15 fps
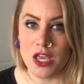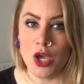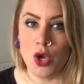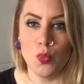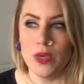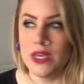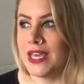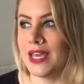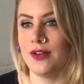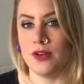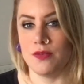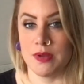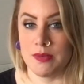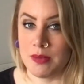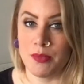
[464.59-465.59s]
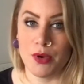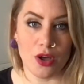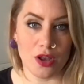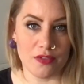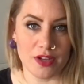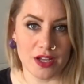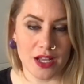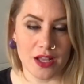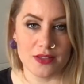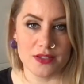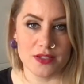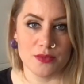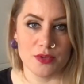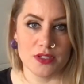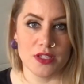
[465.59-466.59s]
we cannot remember all of our
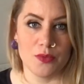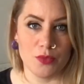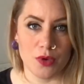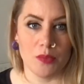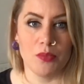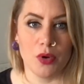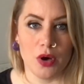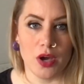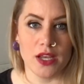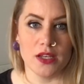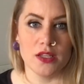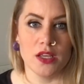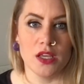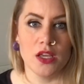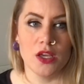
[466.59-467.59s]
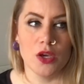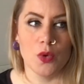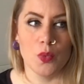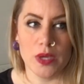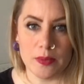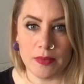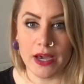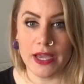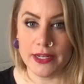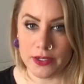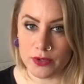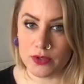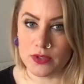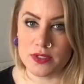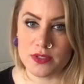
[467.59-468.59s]
customers at one point. We might
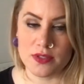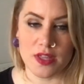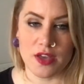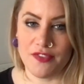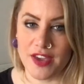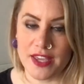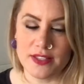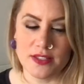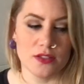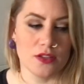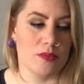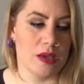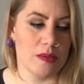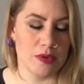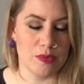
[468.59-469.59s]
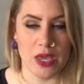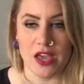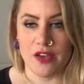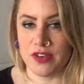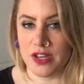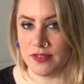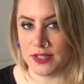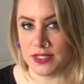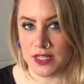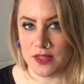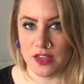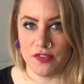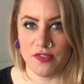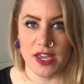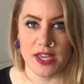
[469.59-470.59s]
lose their faces, or maybe we have never seen their
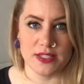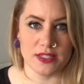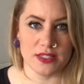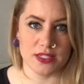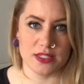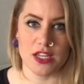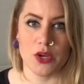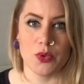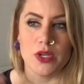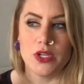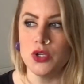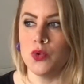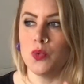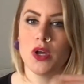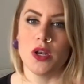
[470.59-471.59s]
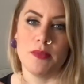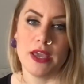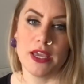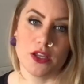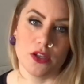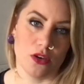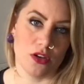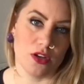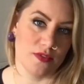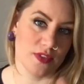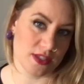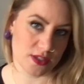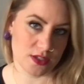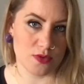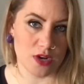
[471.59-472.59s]
faces, etc. We do want to make a note if this
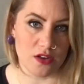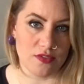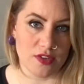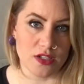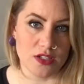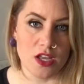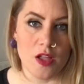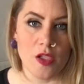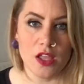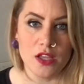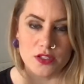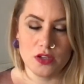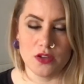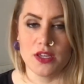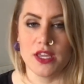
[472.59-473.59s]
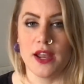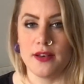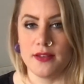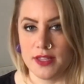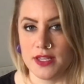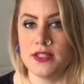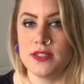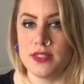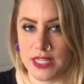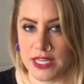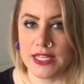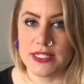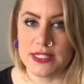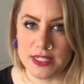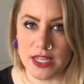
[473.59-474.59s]
is relevant. So get these
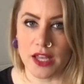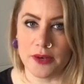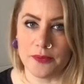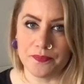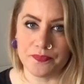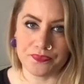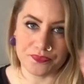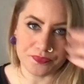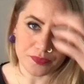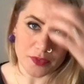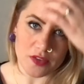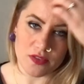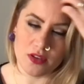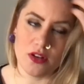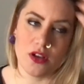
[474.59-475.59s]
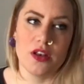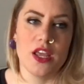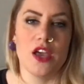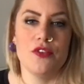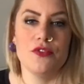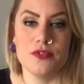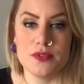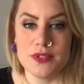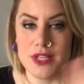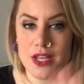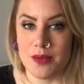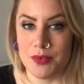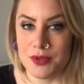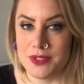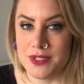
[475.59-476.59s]
things done. If you don't have set
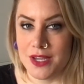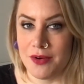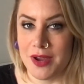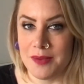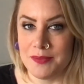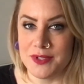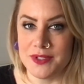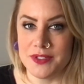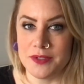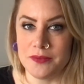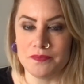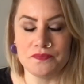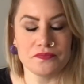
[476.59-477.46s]
up a CRM system,